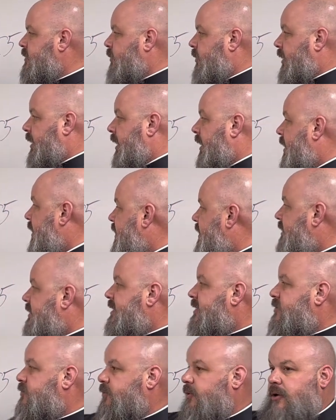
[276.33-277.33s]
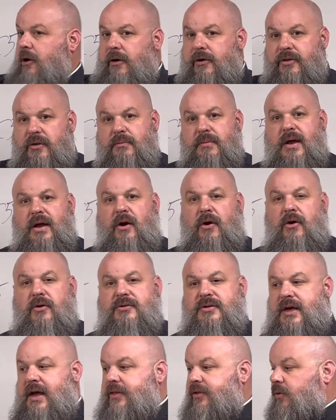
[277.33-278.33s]
is we're going to disregard the men
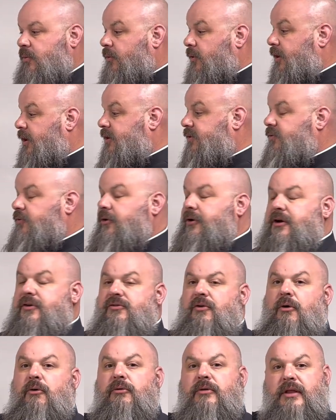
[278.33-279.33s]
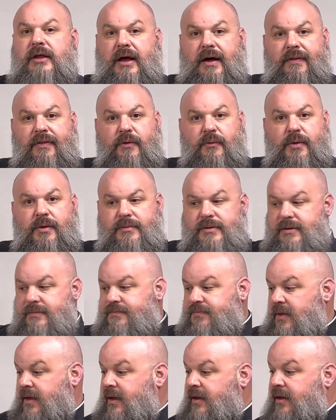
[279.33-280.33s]
altogether. We're going to focus only on the
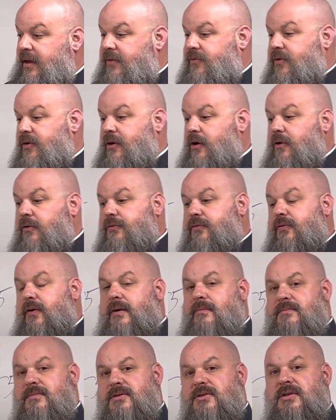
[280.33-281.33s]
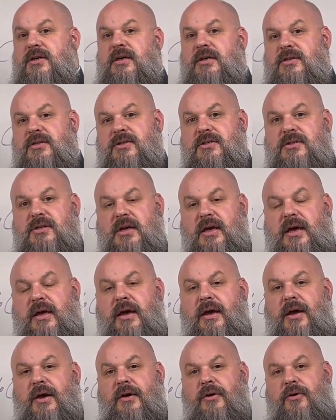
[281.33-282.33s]
women. If you go from C to
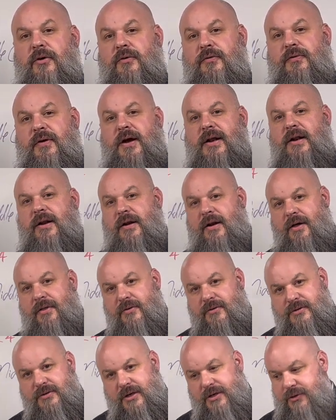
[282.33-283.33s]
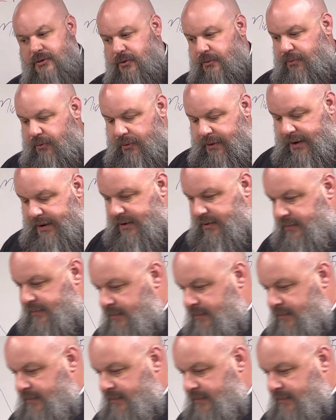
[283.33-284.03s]
C, you'll find another central point.